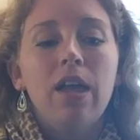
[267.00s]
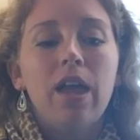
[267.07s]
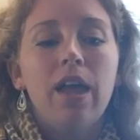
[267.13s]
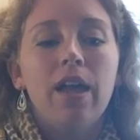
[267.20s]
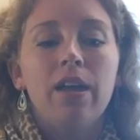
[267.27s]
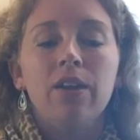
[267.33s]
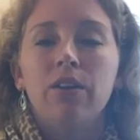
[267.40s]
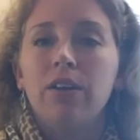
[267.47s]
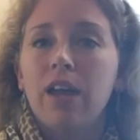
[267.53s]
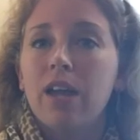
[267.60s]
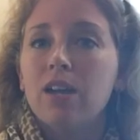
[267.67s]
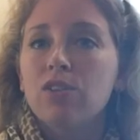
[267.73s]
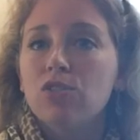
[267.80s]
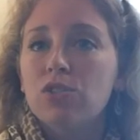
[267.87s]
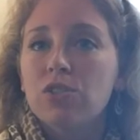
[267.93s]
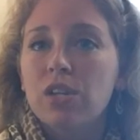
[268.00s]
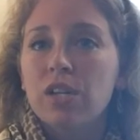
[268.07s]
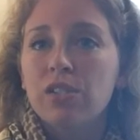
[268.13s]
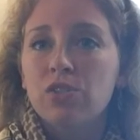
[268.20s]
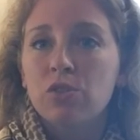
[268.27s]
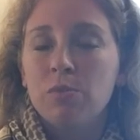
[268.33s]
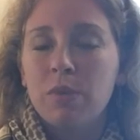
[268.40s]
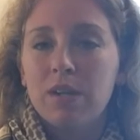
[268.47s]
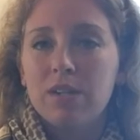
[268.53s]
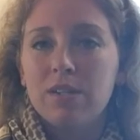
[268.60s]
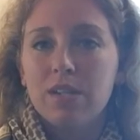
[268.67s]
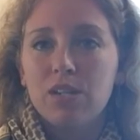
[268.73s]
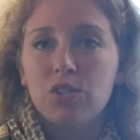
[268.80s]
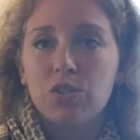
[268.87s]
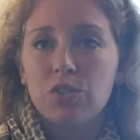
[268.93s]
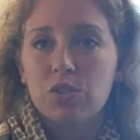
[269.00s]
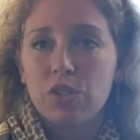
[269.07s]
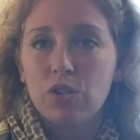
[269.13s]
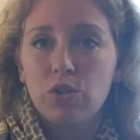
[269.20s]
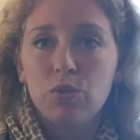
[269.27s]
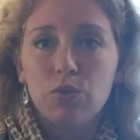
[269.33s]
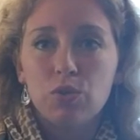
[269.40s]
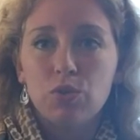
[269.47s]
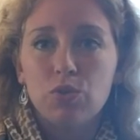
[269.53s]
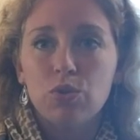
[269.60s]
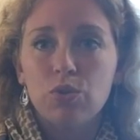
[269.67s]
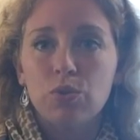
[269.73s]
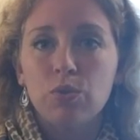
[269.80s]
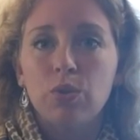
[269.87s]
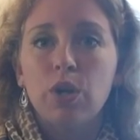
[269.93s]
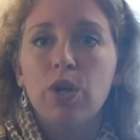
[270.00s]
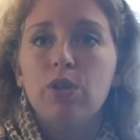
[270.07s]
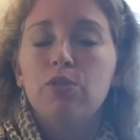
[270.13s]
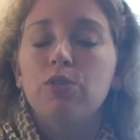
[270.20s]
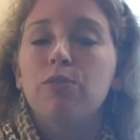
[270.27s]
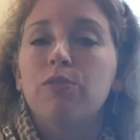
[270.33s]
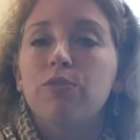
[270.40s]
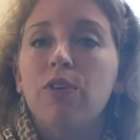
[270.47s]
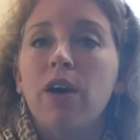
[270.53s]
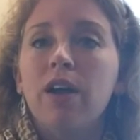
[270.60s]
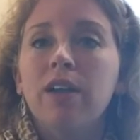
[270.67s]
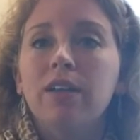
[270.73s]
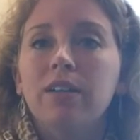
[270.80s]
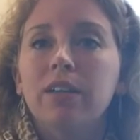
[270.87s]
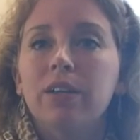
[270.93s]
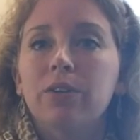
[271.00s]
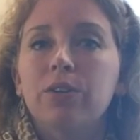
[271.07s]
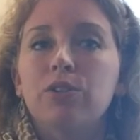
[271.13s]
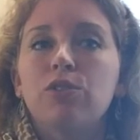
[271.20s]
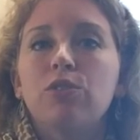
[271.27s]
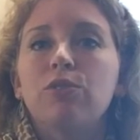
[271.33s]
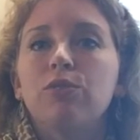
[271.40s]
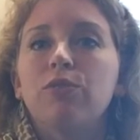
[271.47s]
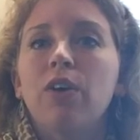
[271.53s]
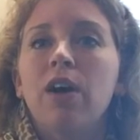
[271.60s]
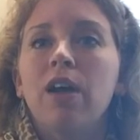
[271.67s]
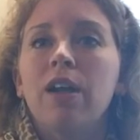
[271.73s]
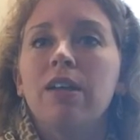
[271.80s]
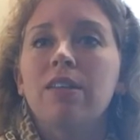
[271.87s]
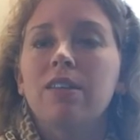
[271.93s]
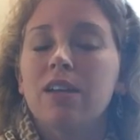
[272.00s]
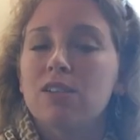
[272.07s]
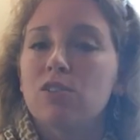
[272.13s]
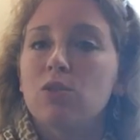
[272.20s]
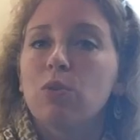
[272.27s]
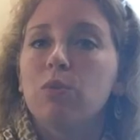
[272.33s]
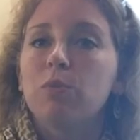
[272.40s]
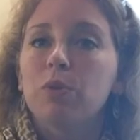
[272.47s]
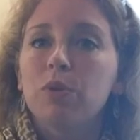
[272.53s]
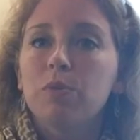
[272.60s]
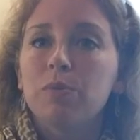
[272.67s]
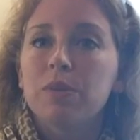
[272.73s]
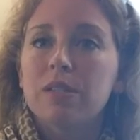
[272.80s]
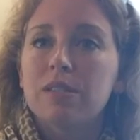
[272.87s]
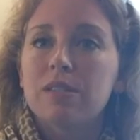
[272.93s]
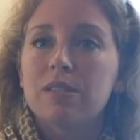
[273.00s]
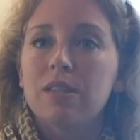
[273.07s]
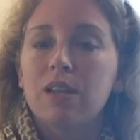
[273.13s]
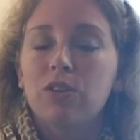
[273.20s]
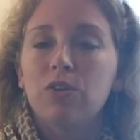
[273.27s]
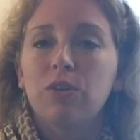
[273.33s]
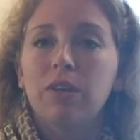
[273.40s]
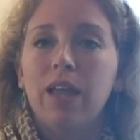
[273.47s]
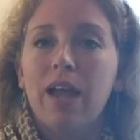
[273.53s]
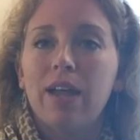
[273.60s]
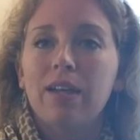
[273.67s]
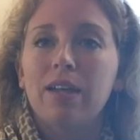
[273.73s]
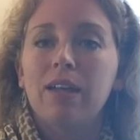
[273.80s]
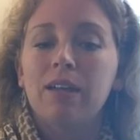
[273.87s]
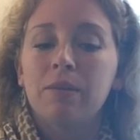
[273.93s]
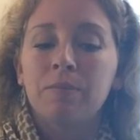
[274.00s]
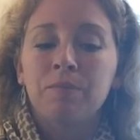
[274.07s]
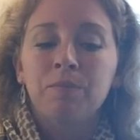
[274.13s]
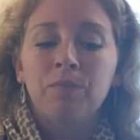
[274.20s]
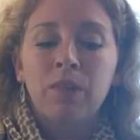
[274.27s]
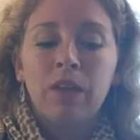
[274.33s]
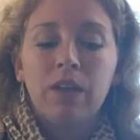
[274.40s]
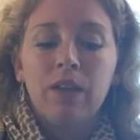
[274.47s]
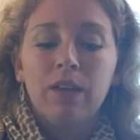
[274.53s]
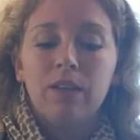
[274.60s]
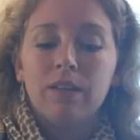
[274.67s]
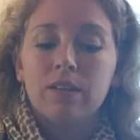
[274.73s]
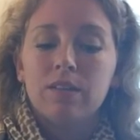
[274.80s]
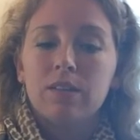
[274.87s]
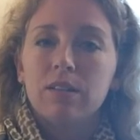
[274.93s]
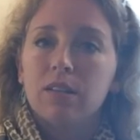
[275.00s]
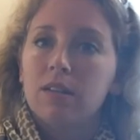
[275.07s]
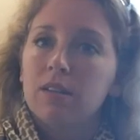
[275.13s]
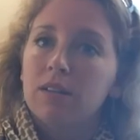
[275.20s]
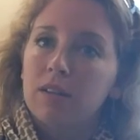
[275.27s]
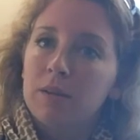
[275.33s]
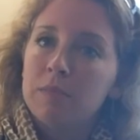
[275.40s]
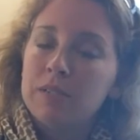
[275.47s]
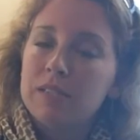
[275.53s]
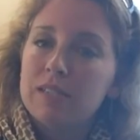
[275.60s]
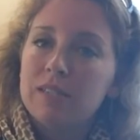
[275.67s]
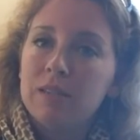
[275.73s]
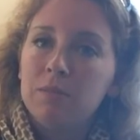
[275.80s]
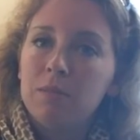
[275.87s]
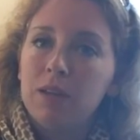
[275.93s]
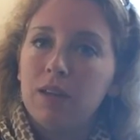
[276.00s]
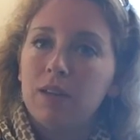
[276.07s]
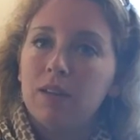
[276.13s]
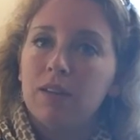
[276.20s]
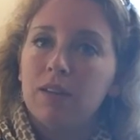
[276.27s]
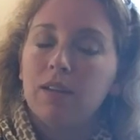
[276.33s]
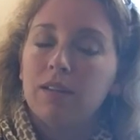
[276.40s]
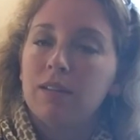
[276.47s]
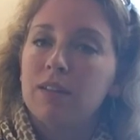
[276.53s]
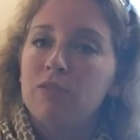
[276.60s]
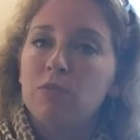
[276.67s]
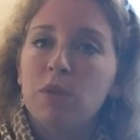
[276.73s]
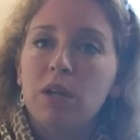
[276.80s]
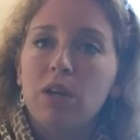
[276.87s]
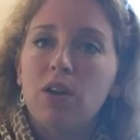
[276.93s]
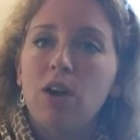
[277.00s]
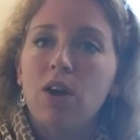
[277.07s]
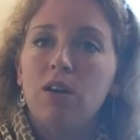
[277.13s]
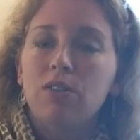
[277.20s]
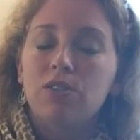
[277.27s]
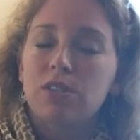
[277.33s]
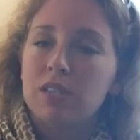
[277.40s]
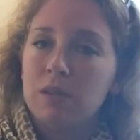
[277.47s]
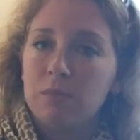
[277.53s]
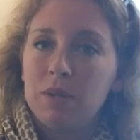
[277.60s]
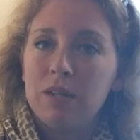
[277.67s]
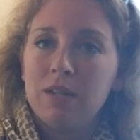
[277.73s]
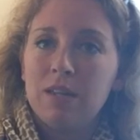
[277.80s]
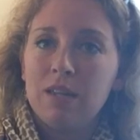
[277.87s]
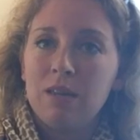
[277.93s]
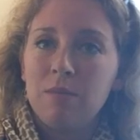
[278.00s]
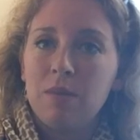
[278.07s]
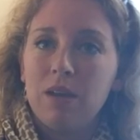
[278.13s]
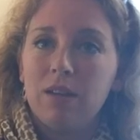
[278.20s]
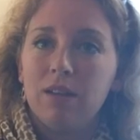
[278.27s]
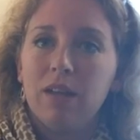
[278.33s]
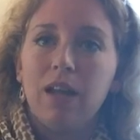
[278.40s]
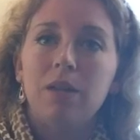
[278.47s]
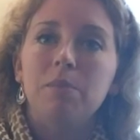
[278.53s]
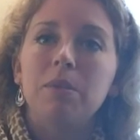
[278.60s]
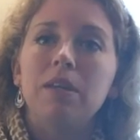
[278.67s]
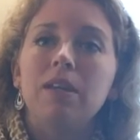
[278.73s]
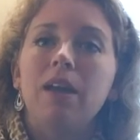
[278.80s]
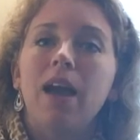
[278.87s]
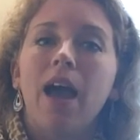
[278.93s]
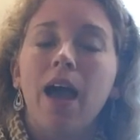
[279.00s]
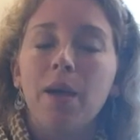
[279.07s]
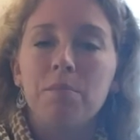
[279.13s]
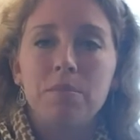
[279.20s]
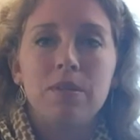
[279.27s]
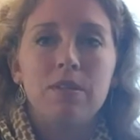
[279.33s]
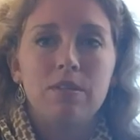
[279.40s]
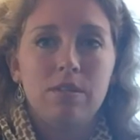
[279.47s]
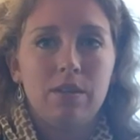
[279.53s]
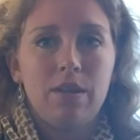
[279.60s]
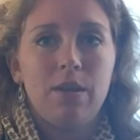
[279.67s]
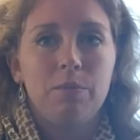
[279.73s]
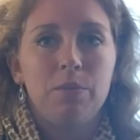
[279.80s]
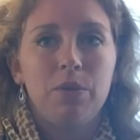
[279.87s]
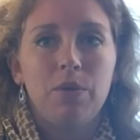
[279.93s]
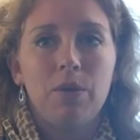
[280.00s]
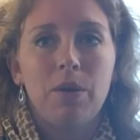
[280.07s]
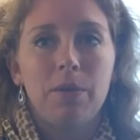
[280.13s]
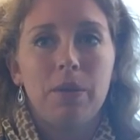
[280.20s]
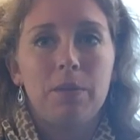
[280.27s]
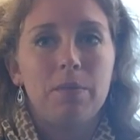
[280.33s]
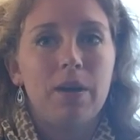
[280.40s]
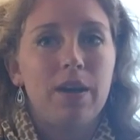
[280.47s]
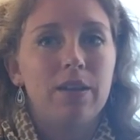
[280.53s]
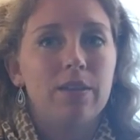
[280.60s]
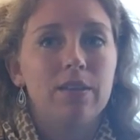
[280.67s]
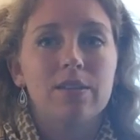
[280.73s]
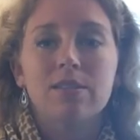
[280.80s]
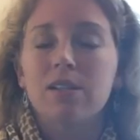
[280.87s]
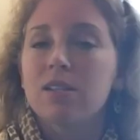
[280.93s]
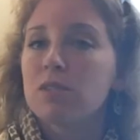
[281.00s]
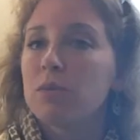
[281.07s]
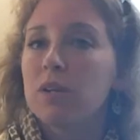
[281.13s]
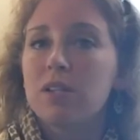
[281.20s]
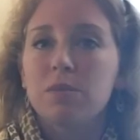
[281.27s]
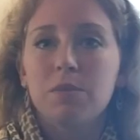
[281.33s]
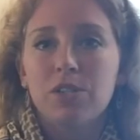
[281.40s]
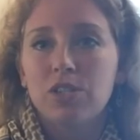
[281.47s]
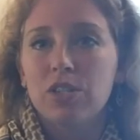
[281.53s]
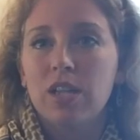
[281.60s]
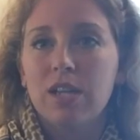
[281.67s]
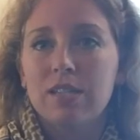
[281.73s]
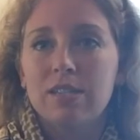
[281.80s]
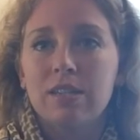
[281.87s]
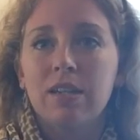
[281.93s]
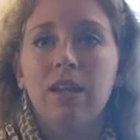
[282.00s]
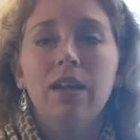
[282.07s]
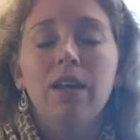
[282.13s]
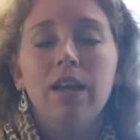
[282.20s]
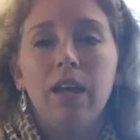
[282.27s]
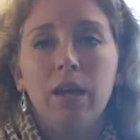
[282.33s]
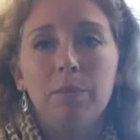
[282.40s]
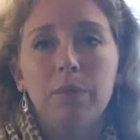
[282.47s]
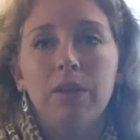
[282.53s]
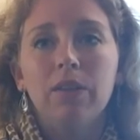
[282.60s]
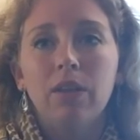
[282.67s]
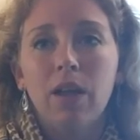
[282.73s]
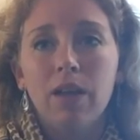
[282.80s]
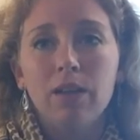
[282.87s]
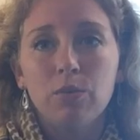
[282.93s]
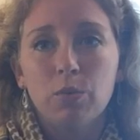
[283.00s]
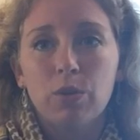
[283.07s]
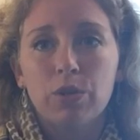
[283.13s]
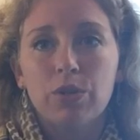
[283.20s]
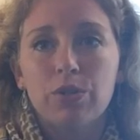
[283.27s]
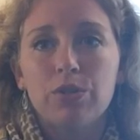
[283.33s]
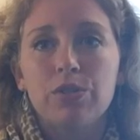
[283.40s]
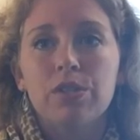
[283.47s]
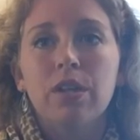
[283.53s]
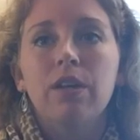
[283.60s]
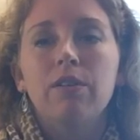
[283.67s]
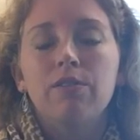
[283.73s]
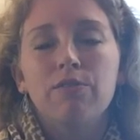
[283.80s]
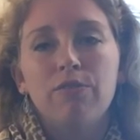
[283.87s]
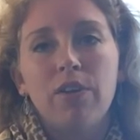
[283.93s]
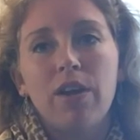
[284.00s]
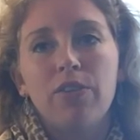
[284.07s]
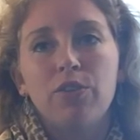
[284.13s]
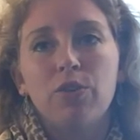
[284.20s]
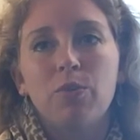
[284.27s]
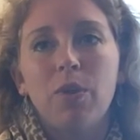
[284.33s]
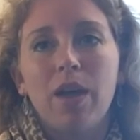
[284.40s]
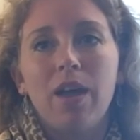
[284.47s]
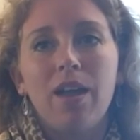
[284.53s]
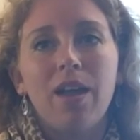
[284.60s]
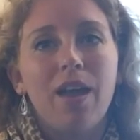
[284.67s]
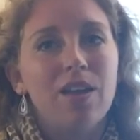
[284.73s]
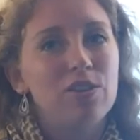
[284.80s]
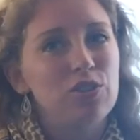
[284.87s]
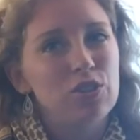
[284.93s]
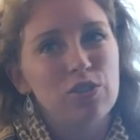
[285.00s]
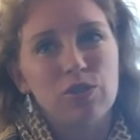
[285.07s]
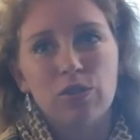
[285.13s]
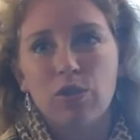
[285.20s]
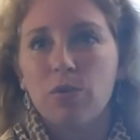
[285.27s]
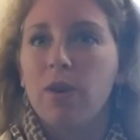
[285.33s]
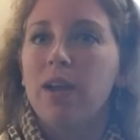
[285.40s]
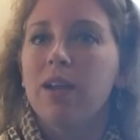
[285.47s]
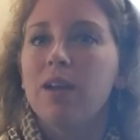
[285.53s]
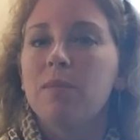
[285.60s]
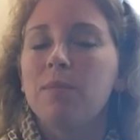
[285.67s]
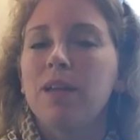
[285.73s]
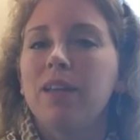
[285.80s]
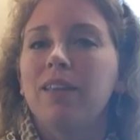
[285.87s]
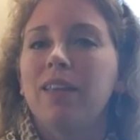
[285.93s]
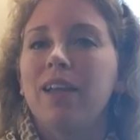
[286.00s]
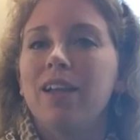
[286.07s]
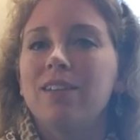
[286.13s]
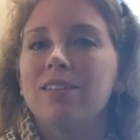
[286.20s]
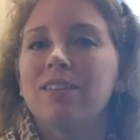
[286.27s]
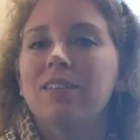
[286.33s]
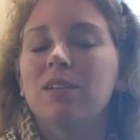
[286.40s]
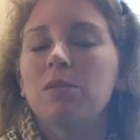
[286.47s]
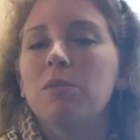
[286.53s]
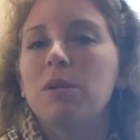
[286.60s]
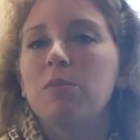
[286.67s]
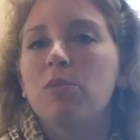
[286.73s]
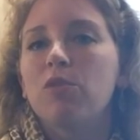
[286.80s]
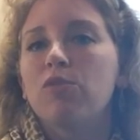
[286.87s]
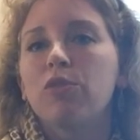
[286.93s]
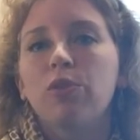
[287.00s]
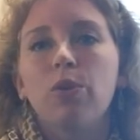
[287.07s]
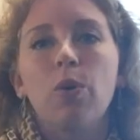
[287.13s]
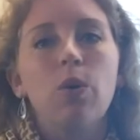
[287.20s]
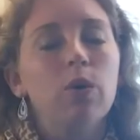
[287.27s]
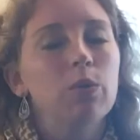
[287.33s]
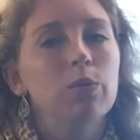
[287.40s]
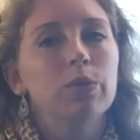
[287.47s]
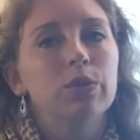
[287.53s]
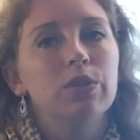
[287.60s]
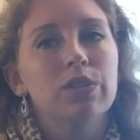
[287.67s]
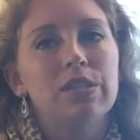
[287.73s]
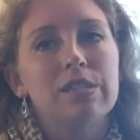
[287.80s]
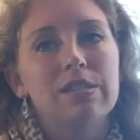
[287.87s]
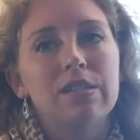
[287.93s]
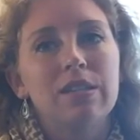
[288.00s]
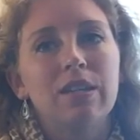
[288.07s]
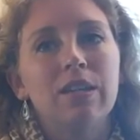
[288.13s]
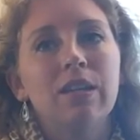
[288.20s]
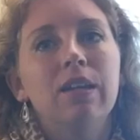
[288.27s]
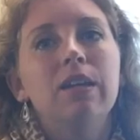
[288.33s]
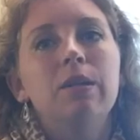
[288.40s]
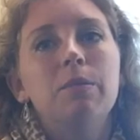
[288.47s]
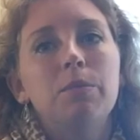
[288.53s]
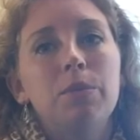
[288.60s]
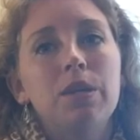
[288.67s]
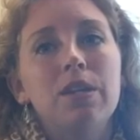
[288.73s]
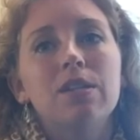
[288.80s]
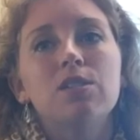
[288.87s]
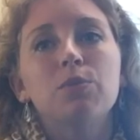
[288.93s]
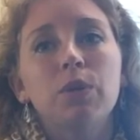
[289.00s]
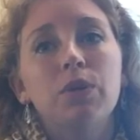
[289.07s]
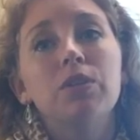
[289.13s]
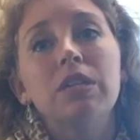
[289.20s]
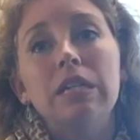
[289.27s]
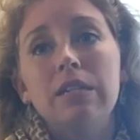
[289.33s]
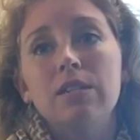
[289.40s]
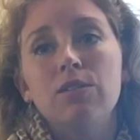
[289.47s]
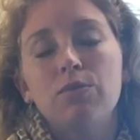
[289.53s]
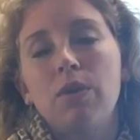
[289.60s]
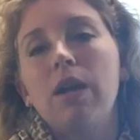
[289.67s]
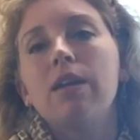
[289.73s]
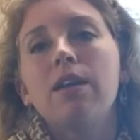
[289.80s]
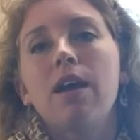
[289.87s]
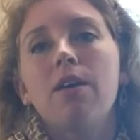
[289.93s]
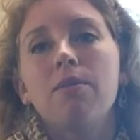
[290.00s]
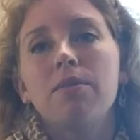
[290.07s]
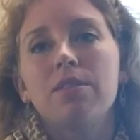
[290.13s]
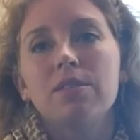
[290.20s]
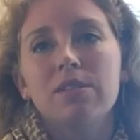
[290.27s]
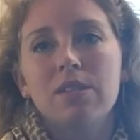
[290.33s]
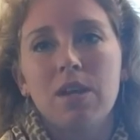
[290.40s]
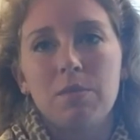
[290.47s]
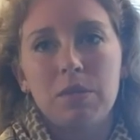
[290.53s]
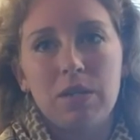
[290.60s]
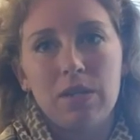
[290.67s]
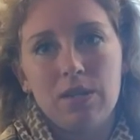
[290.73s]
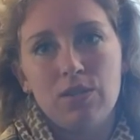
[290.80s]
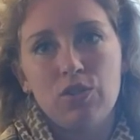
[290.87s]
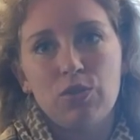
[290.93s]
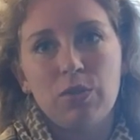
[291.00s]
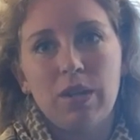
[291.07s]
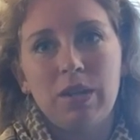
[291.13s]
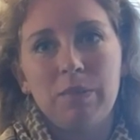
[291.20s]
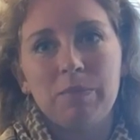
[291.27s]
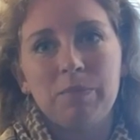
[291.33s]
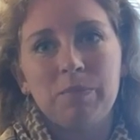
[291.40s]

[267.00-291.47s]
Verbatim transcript: and on exercise or meditations that you could do to find clarity, to find that soul purpose that you're lacking, come and see me give me a call, send me an email. I'd be happy to help you on that path because that's what I specialize in helping light workers find their way and just to crank up that light a little bit more for the whole world to see because we are needed right now in this time in history.